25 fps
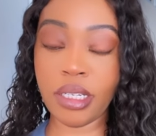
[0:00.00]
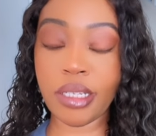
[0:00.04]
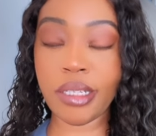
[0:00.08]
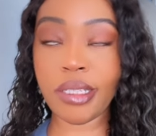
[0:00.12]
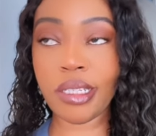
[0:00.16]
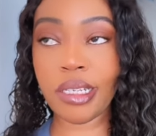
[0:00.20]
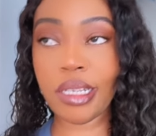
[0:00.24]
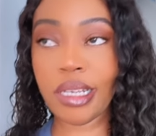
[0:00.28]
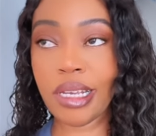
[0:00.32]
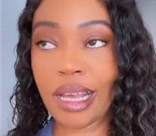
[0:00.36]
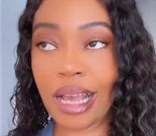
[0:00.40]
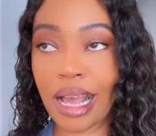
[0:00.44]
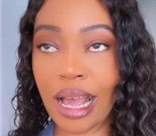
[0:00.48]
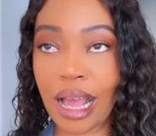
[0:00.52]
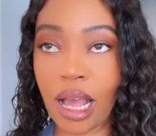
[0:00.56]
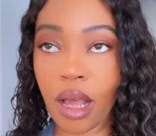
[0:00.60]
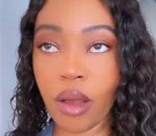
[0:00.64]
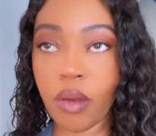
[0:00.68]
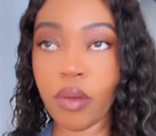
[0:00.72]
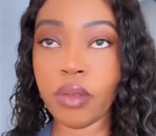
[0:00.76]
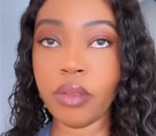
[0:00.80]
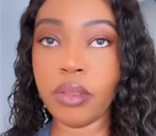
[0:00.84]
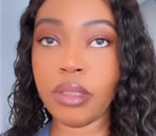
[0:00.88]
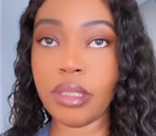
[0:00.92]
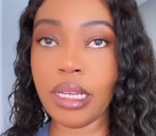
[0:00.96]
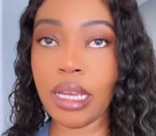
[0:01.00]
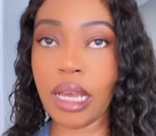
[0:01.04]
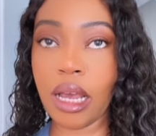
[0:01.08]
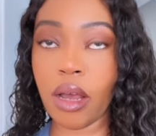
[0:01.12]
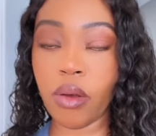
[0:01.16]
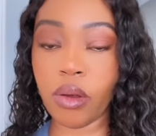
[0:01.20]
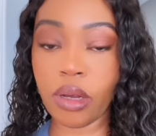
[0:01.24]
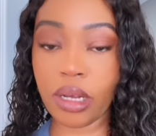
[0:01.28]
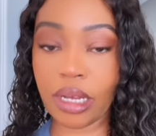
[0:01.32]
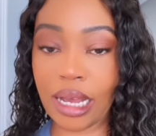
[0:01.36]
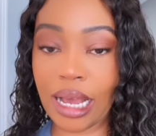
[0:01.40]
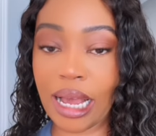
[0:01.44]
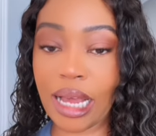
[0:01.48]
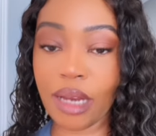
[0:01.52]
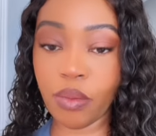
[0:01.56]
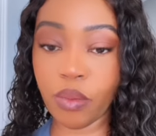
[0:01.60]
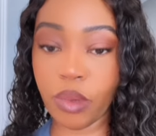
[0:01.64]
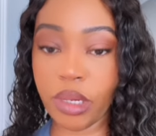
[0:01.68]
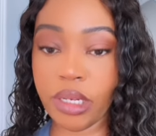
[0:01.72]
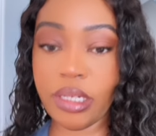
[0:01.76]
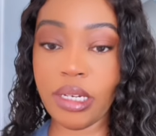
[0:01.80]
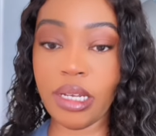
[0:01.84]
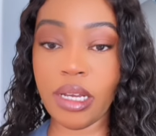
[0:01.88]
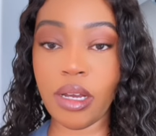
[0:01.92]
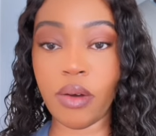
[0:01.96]
See how they are on guard
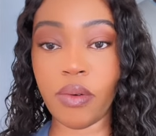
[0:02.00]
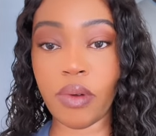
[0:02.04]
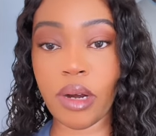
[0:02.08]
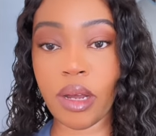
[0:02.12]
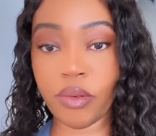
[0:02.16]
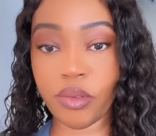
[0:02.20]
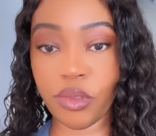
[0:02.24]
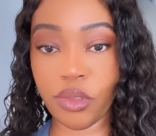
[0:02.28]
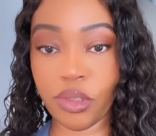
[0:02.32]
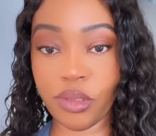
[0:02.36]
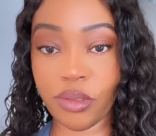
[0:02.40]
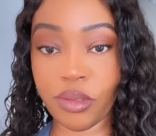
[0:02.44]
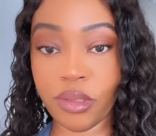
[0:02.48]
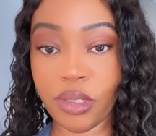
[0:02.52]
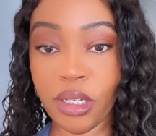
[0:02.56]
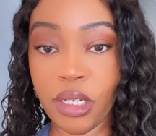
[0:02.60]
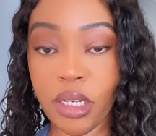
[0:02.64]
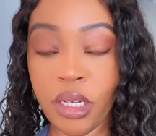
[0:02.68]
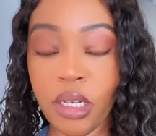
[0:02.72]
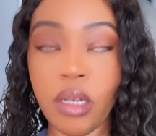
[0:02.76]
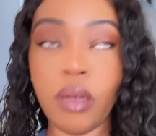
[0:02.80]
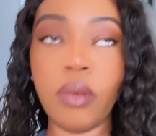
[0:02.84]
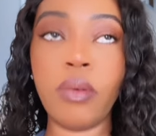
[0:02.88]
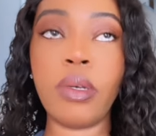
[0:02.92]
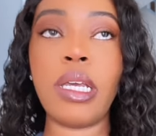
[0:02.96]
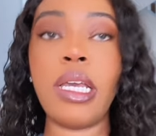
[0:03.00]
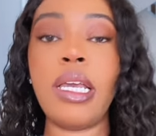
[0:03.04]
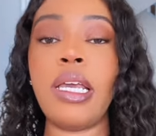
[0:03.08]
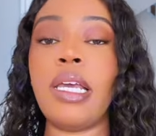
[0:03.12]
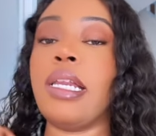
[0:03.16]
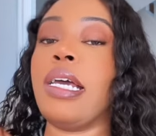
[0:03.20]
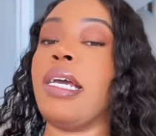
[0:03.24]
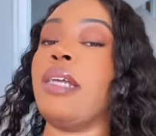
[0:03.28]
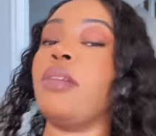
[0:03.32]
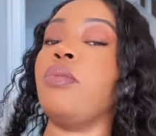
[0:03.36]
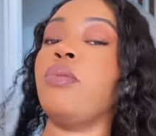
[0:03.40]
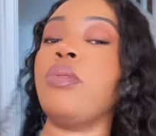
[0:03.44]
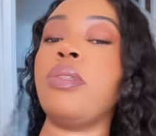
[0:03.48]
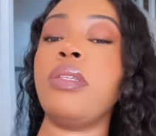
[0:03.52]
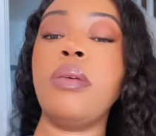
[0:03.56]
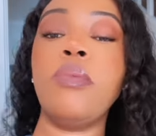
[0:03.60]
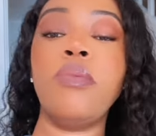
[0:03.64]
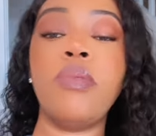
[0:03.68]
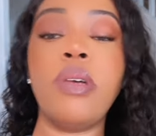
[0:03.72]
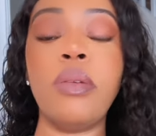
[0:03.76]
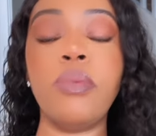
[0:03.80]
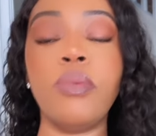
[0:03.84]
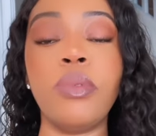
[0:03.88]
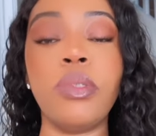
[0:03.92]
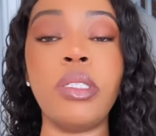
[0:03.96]
when they are around you. Okay, and I know
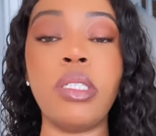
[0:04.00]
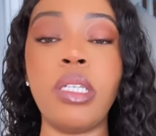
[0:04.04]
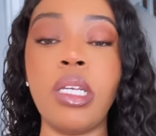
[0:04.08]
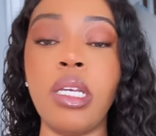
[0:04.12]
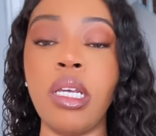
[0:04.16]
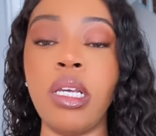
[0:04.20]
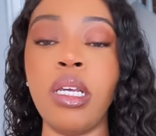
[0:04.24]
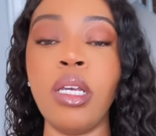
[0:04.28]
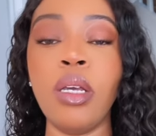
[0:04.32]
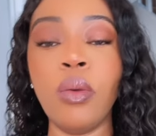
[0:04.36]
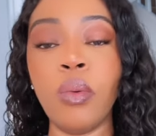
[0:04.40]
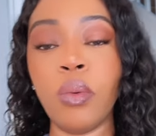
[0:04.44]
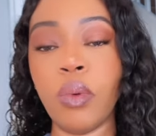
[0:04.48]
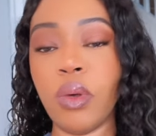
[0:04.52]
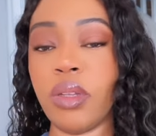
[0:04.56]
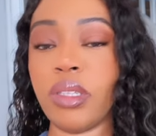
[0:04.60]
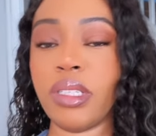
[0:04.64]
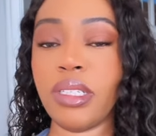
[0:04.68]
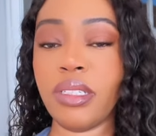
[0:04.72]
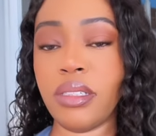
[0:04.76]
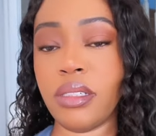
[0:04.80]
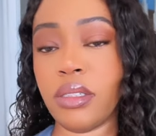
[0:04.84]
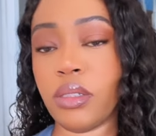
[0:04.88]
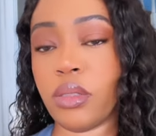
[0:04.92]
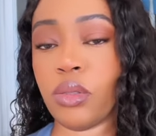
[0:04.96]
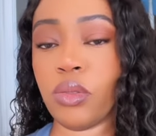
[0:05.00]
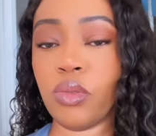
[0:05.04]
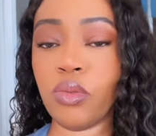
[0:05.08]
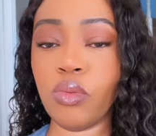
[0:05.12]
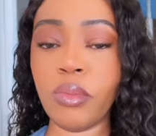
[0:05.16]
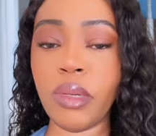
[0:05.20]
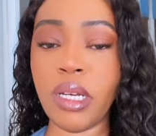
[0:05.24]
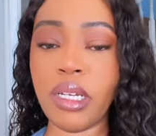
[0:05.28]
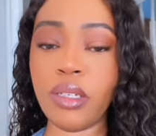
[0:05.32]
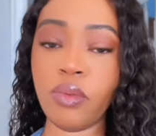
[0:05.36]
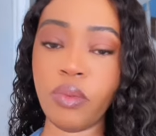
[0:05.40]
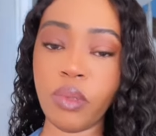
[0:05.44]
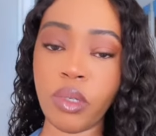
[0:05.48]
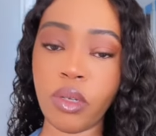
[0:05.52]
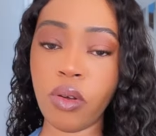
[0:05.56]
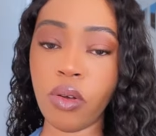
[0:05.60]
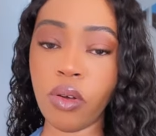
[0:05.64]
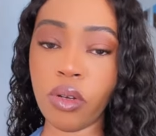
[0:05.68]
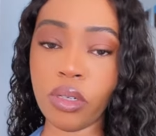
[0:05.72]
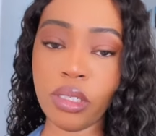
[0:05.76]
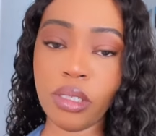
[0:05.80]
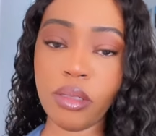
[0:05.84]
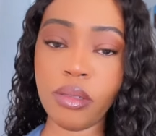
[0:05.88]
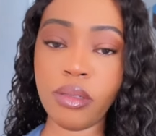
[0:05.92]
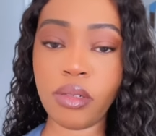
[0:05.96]
someone will say, well, this is too much
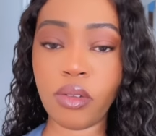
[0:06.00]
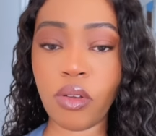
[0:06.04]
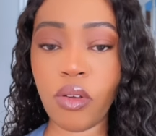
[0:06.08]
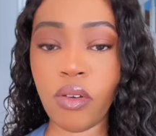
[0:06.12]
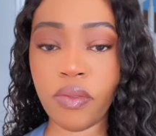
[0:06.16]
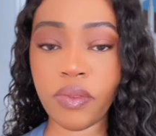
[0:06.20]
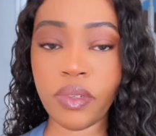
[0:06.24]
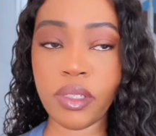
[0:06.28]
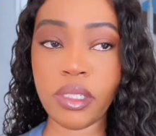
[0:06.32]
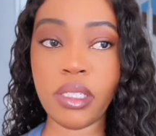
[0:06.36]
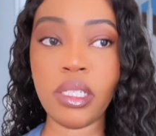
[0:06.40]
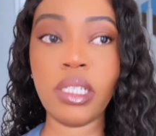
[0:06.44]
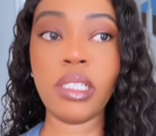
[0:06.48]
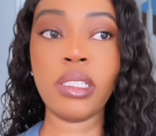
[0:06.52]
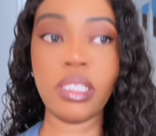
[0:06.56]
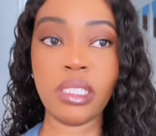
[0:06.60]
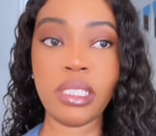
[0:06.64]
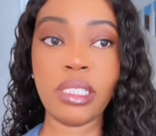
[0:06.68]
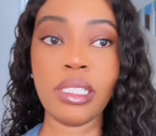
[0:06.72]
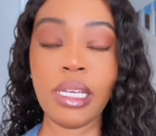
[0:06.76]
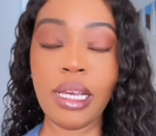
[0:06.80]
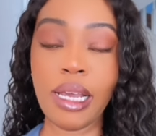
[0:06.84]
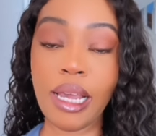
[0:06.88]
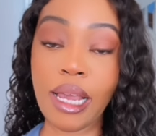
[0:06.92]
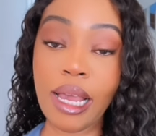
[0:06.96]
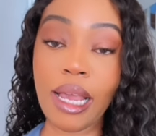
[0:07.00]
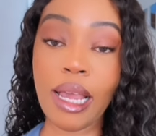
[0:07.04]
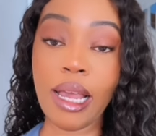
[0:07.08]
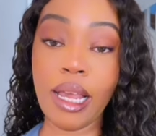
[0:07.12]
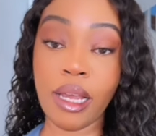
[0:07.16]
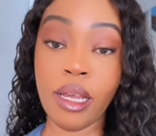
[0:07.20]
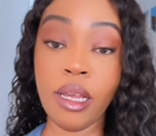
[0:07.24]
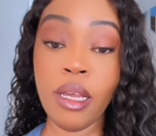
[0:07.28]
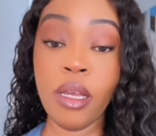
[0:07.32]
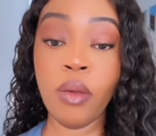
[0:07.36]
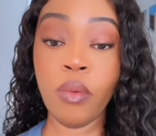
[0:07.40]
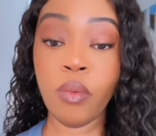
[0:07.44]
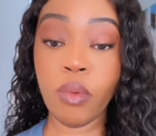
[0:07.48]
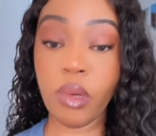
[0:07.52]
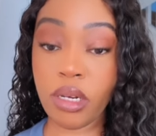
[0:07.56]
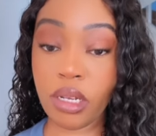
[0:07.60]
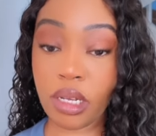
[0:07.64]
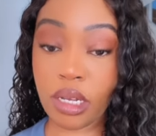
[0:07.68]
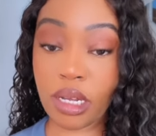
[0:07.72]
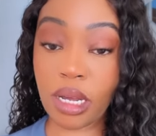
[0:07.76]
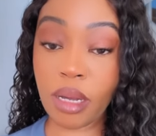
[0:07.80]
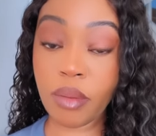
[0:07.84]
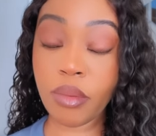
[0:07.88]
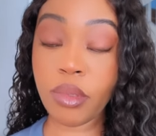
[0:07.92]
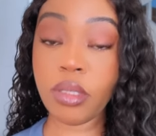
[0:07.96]
recording conversation. Yeah, when
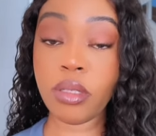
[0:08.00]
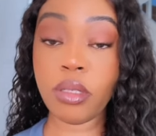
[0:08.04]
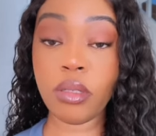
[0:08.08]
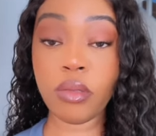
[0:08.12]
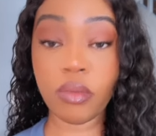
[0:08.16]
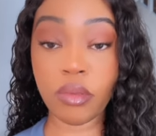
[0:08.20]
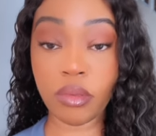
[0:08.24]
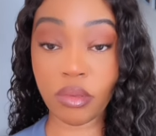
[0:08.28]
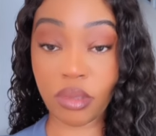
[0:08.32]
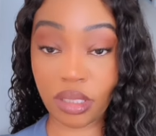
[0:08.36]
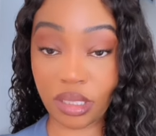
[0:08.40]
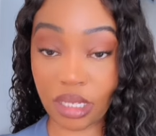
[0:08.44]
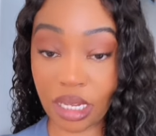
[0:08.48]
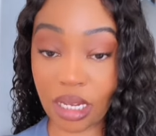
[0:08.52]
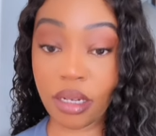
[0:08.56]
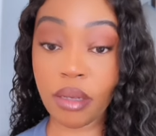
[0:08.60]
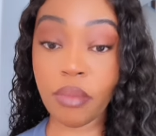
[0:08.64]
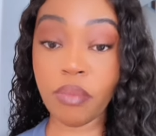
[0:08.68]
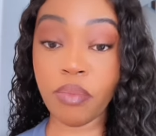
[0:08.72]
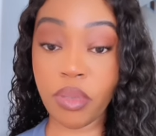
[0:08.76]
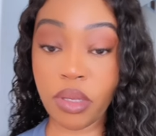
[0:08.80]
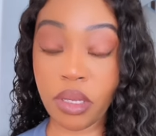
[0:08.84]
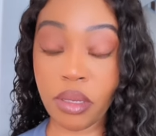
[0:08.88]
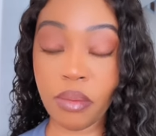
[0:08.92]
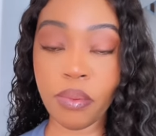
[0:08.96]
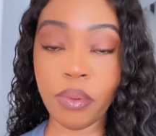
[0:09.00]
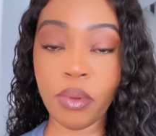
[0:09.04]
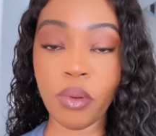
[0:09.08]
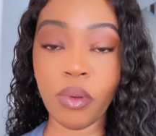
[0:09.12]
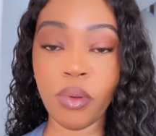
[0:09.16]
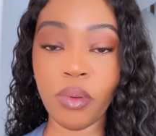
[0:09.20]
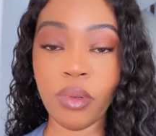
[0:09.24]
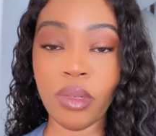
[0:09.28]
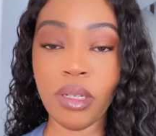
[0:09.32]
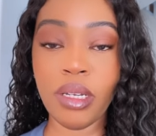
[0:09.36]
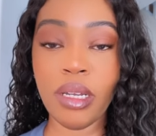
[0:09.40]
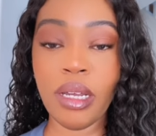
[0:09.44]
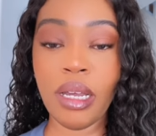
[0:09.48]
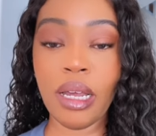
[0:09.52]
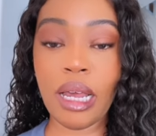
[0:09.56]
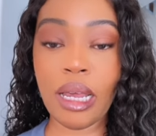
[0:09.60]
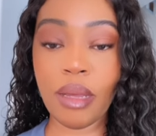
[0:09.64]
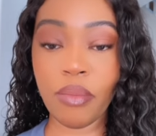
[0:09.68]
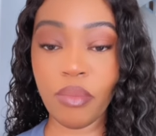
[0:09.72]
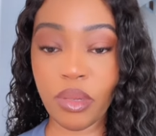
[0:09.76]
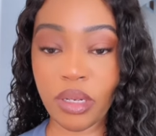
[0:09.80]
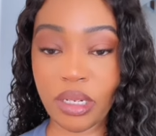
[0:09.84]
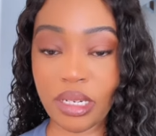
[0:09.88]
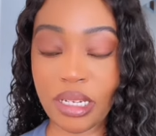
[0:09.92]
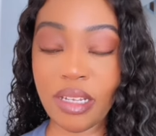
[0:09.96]
it comes to certain people,
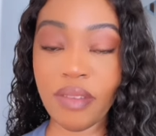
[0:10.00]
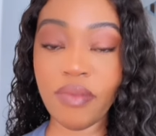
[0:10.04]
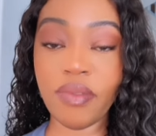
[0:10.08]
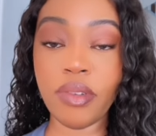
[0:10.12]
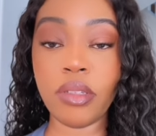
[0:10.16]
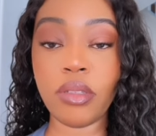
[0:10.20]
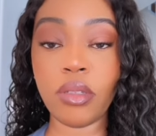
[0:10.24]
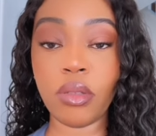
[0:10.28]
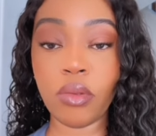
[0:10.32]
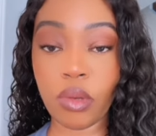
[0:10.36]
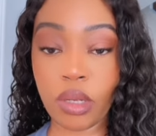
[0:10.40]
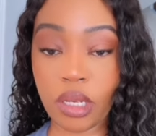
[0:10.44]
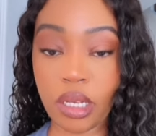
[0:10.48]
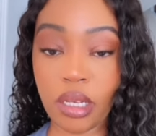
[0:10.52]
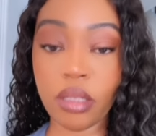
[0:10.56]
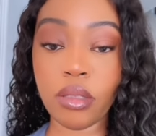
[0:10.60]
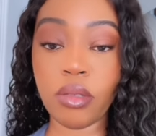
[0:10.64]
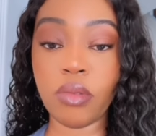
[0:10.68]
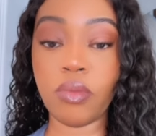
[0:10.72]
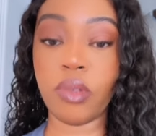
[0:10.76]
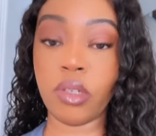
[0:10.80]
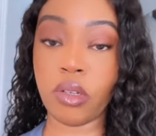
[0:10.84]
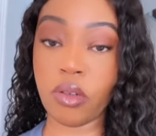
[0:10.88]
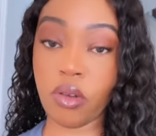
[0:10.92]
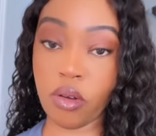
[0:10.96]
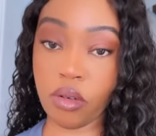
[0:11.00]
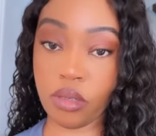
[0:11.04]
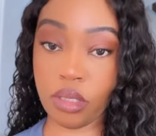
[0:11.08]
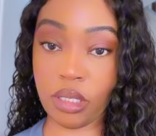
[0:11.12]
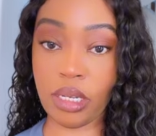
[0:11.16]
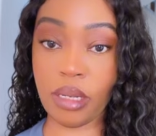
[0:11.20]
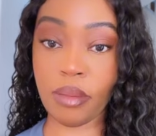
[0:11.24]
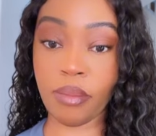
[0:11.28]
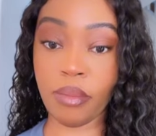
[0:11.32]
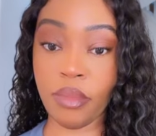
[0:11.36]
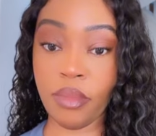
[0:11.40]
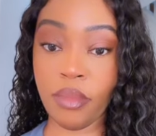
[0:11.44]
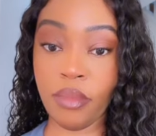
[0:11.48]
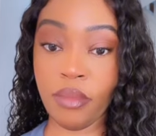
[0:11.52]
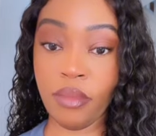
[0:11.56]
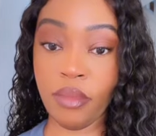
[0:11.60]
I believe it's okay to record them.